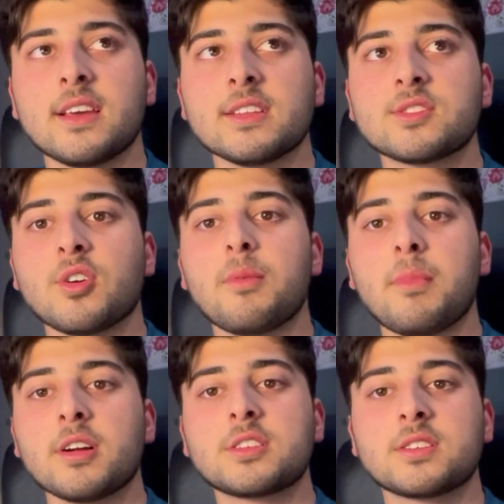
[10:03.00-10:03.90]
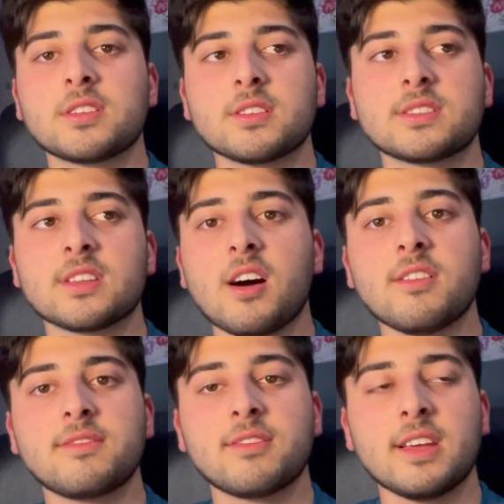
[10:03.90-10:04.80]
it's not much
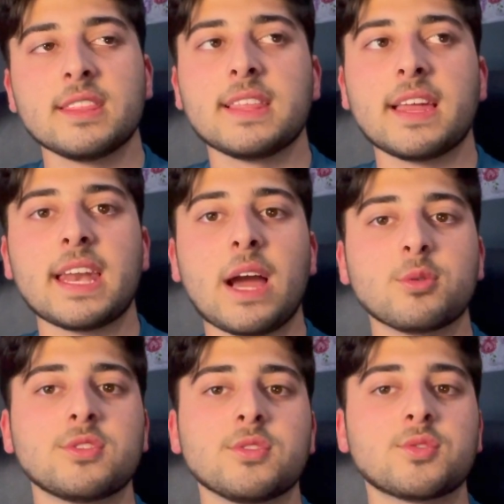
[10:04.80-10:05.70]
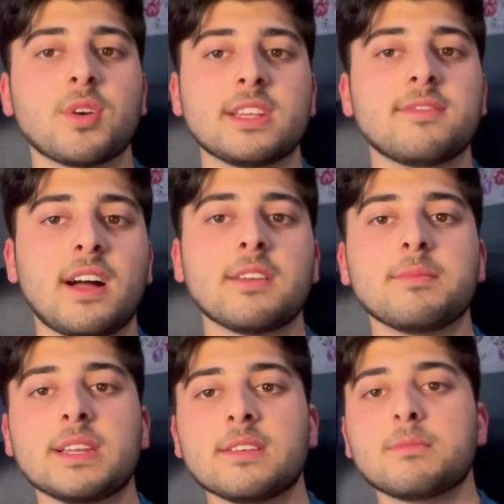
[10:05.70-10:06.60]
stuff, then I would do 25
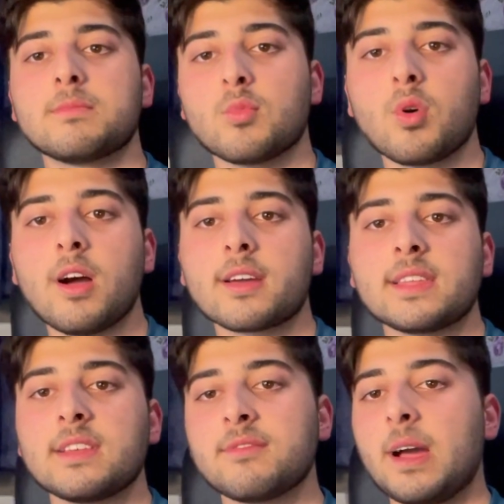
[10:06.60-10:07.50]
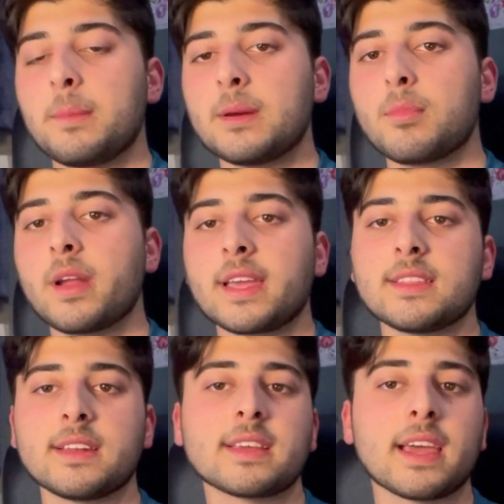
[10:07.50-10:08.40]
minute work and then 5 minute break and
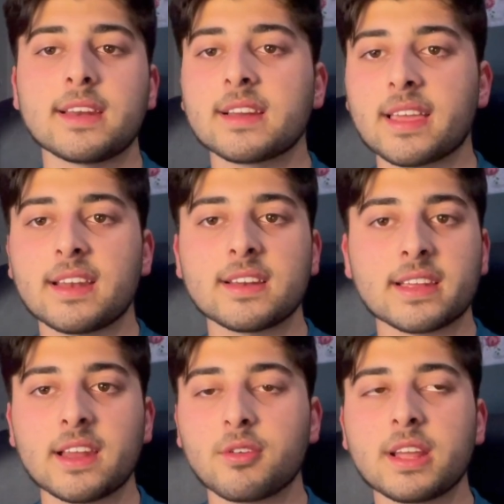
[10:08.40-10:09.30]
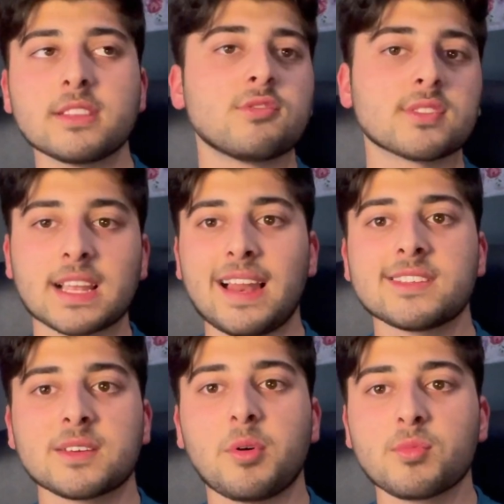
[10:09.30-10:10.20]
then again and again and again, right? Just
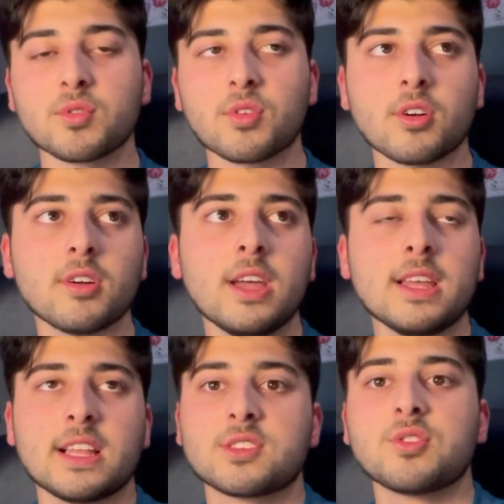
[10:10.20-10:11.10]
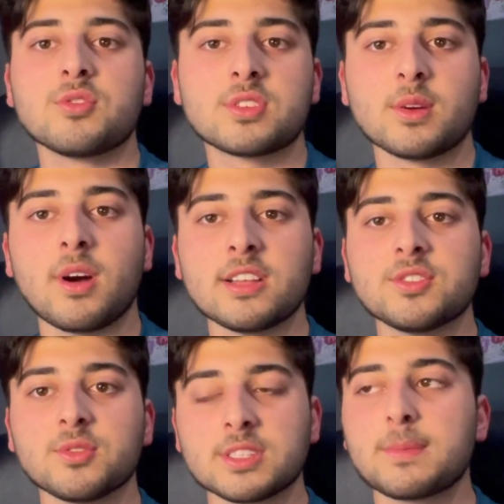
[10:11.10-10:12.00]
classic Pomodoro. That's usually what I
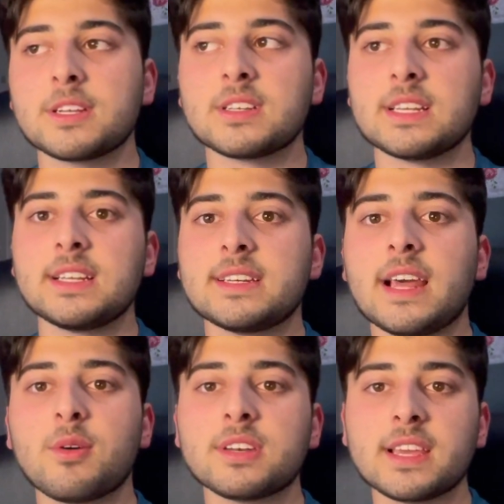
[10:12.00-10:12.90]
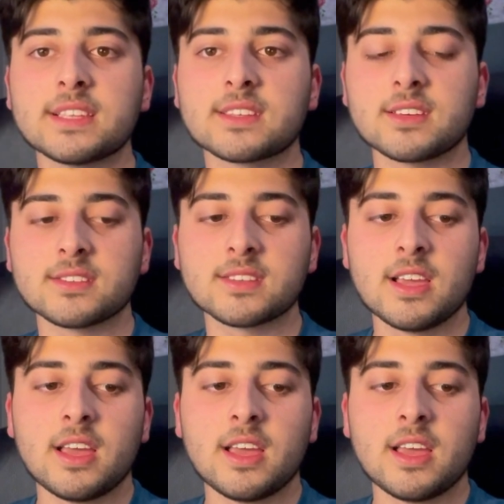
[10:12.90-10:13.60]
do, especially nowadays, because